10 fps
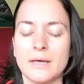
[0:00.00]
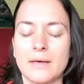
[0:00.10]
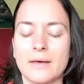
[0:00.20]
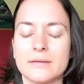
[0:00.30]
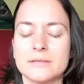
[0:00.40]

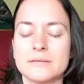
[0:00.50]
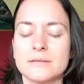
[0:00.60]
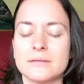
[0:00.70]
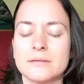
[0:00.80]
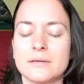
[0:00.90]
and
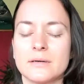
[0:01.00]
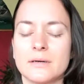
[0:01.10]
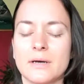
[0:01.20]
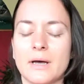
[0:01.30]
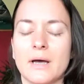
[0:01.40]

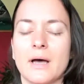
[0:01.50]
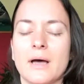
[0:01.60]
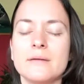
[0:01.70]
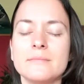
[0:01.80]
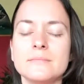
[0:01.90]

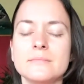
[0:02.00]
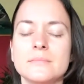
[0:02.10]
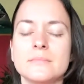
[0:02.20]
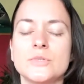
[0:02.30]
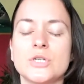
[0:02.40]

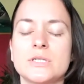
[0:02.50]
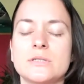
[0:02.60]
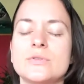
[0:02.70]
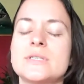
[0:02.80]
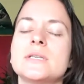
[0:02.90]
I'm
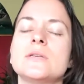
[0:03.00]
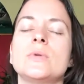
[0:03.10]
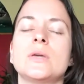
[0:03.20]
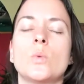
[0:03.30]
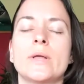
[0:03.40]
just
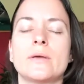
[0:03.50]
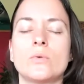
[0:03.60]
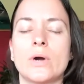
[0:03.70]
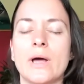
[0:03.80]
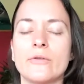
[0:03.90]
receiving
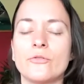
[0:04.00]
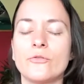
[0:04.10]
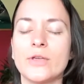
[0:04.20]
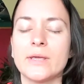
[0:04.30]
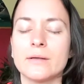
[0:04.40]
whatever I
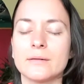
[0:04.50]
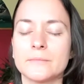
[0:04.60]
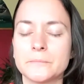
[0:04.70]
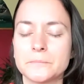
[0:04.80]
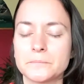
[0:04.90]

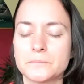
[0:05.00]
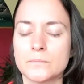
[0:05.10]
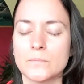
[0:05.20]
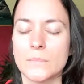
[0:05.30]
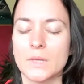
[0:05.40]
feel,
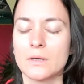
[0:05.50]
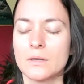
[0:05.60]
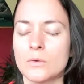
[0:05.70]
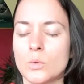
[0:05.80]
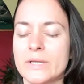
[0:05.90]

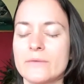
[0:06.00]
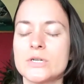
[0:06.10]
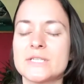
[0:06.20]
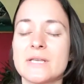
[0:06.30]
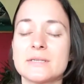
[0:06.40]
whatever
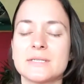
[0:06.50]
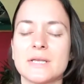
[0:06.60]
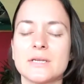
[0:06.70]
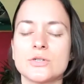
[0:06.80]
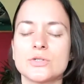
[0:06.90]

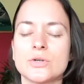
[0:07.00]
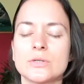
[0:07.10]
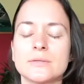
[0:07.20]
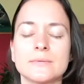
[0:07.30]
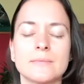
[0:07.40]

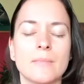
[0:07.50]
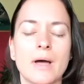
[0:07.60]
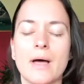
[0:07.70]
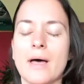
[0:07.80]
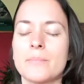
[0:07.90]
sensation
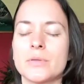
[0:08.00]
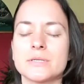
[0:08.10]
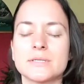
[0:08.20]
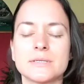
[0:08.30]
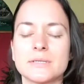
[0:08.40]

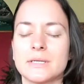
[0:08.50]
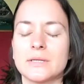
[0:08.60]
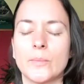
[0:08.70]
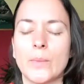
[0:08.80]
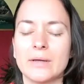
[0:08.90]
happens
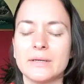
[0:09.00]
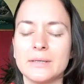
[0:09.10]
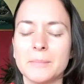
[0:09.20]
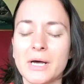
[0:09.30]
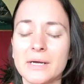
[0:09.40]
in the
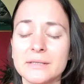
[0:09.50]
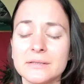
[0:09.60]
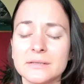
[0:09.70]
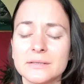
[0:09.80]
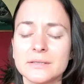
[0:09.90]
body, mind.